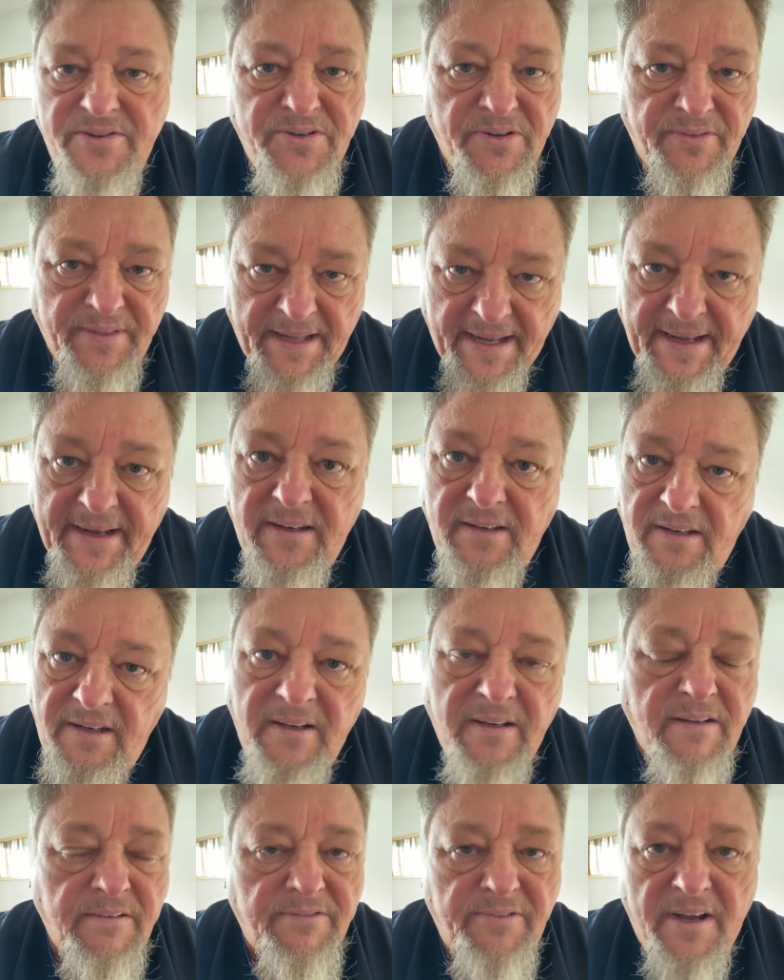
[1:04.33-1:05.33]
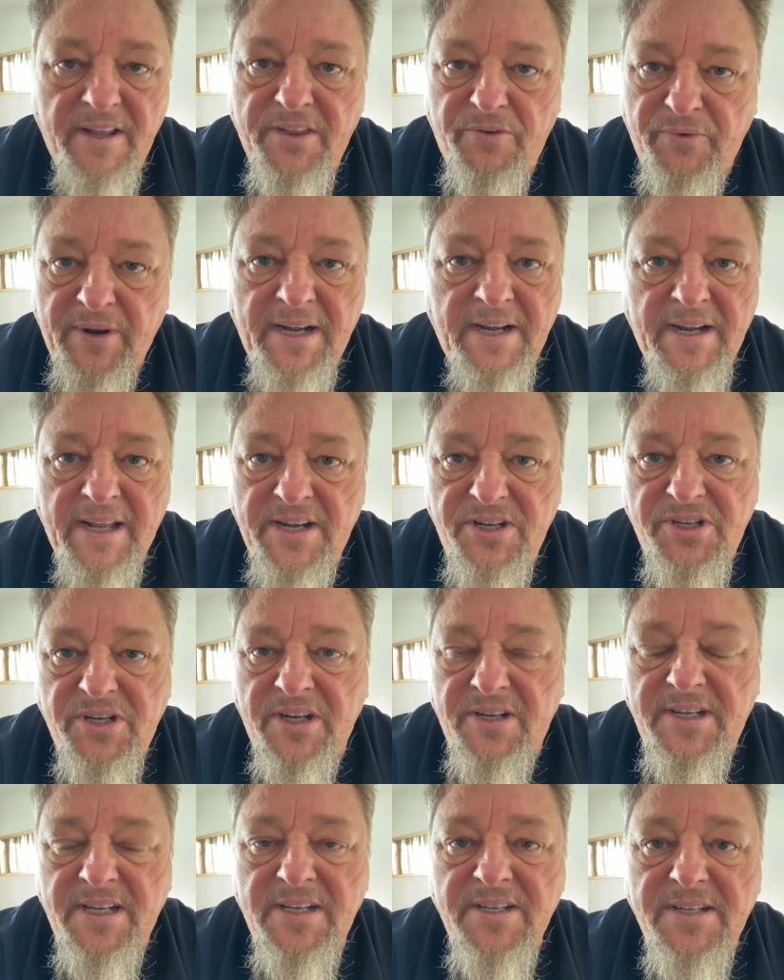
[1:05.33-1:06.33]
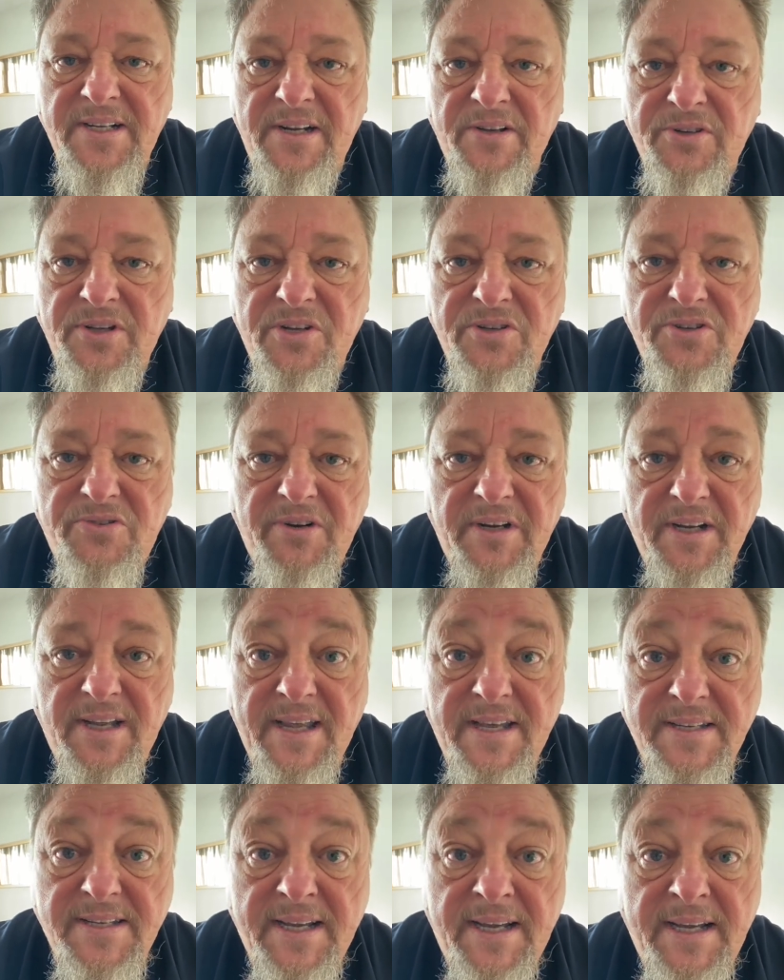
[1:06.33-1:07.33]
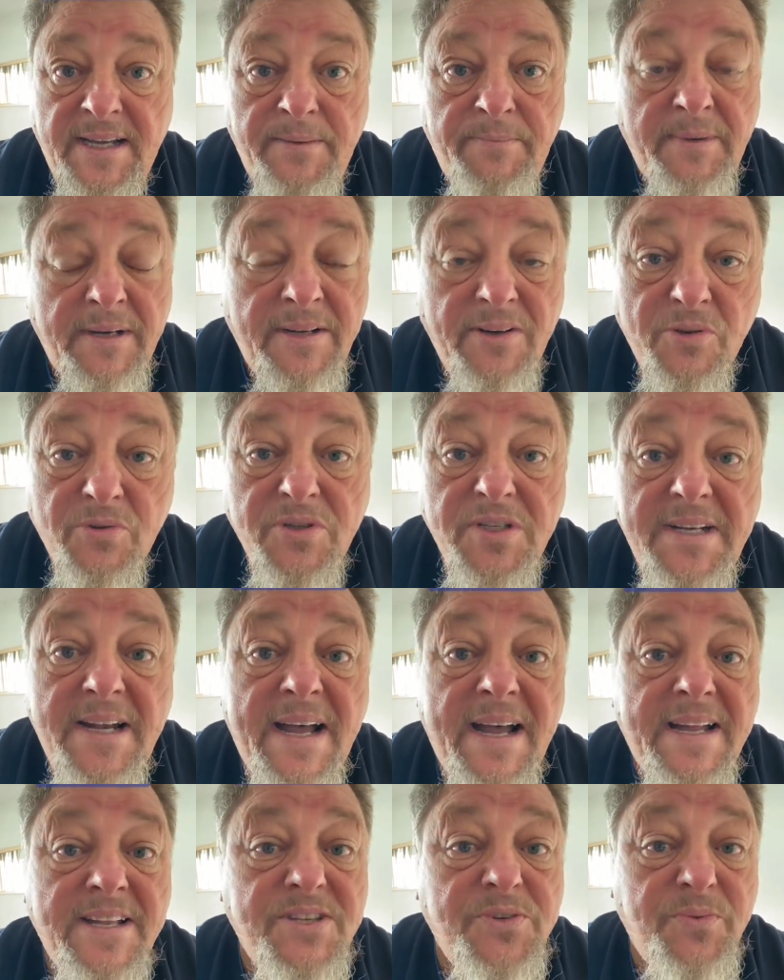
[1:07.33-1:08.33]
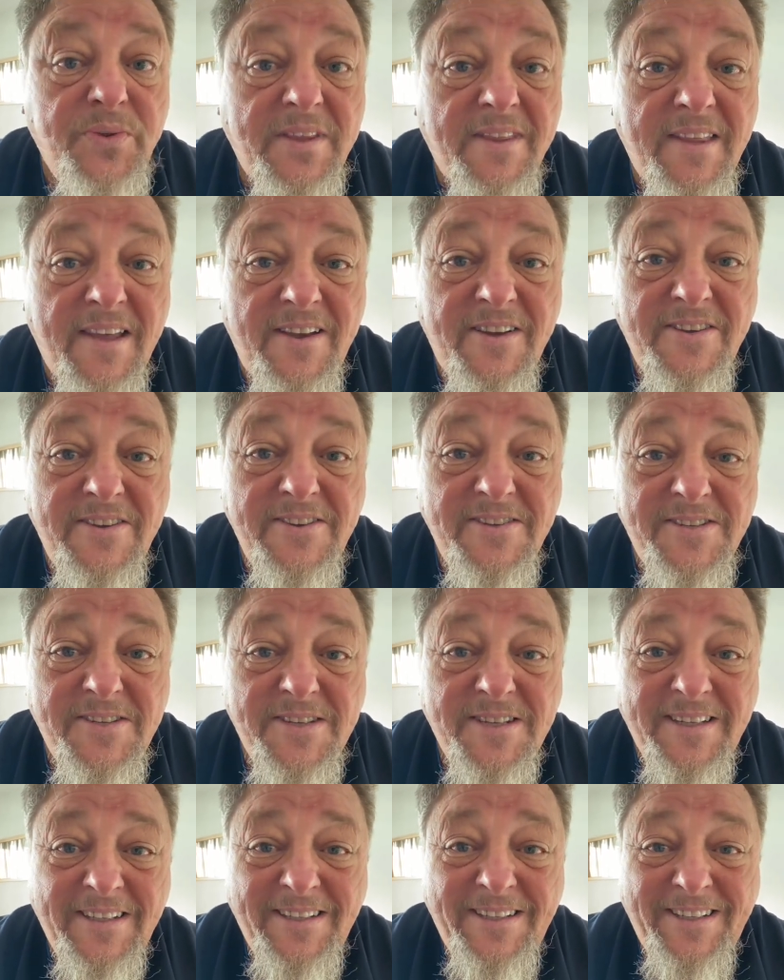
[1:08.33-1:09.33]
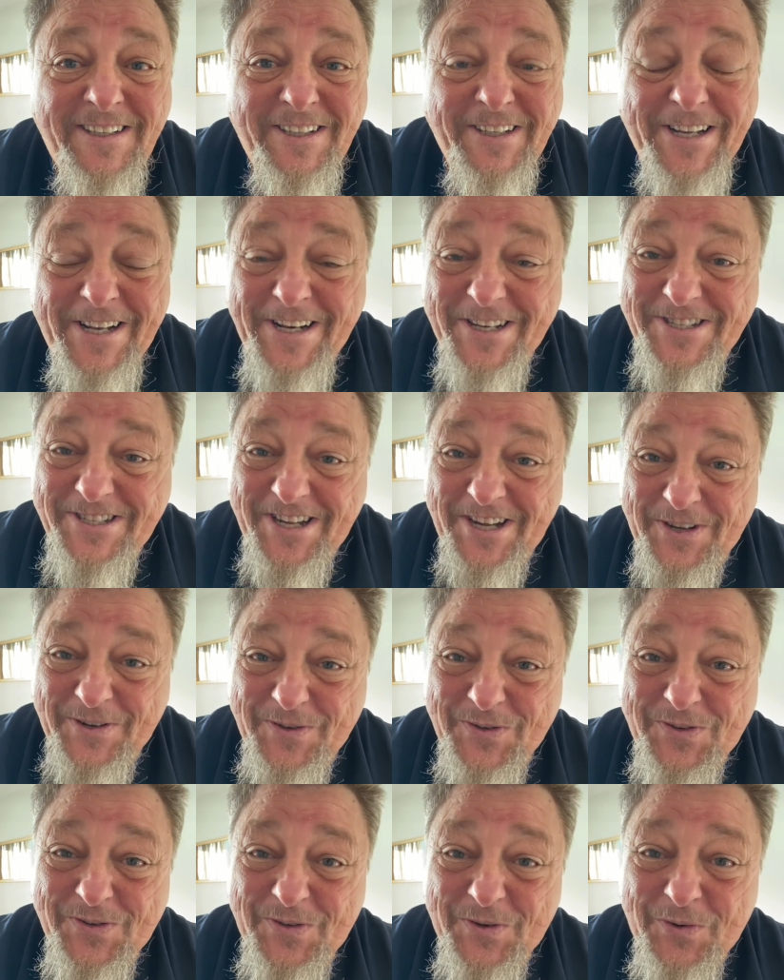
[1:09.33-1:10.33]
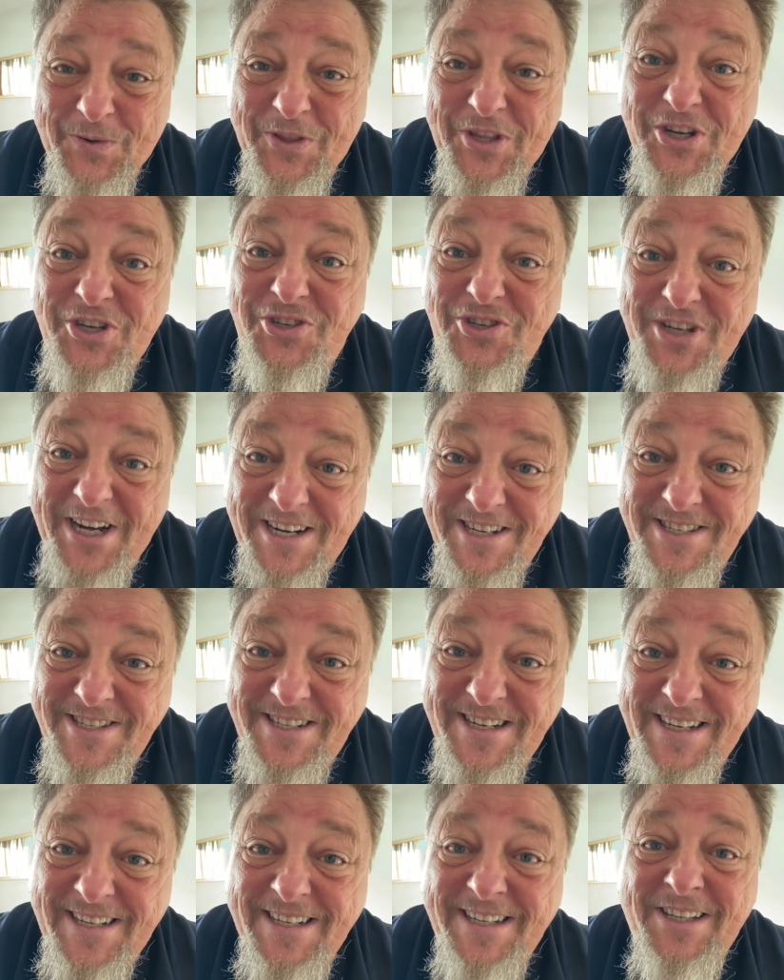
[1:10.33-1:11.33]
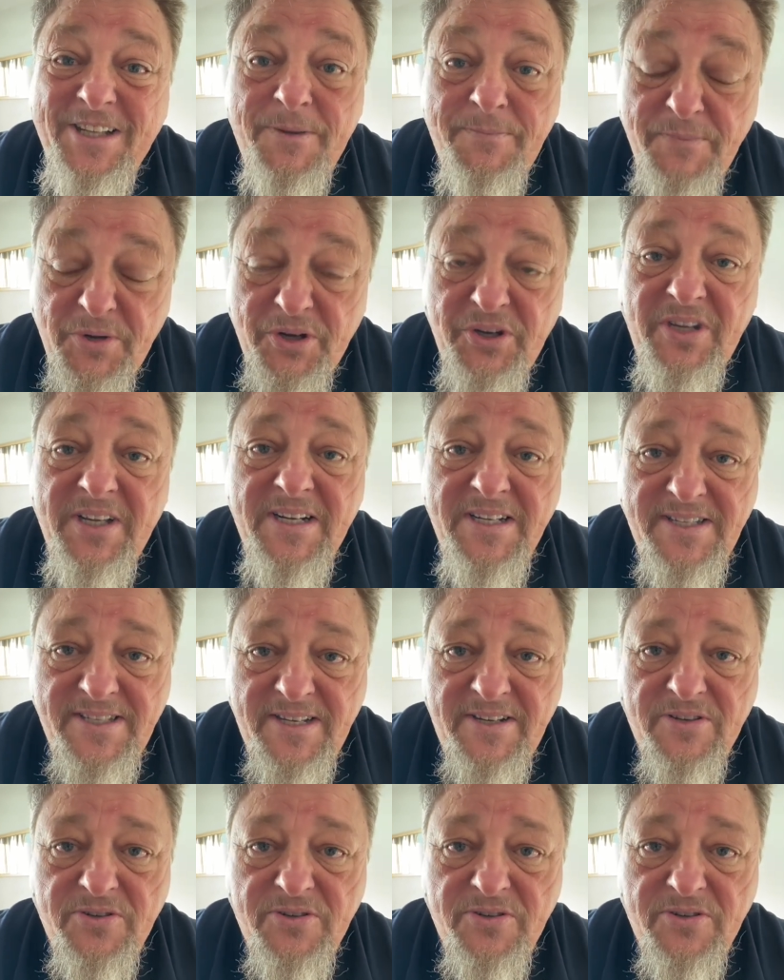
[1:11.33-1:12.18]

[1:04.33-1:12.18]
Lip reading: on that. You can find the renin-angiotensin-aldosterone cascade, but it all starts with those little cells called the juxtaglomerular